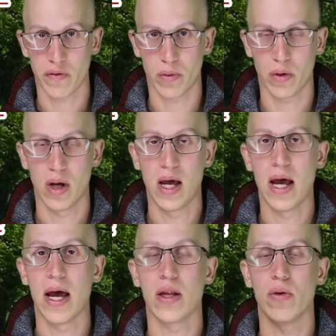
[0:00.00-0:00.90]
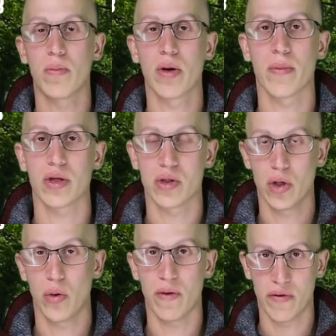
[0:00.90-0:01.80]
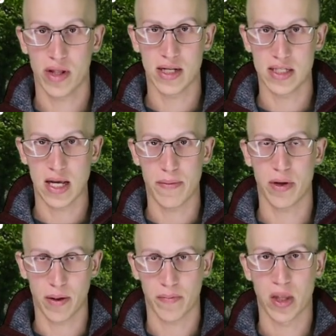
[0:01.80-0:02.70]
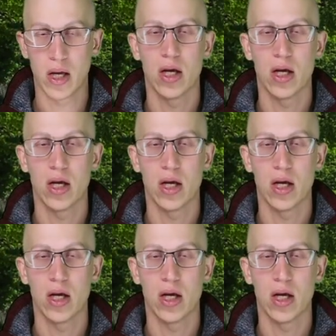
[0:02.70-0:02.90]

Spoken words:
comfortable and you pretty much know everything that's happening.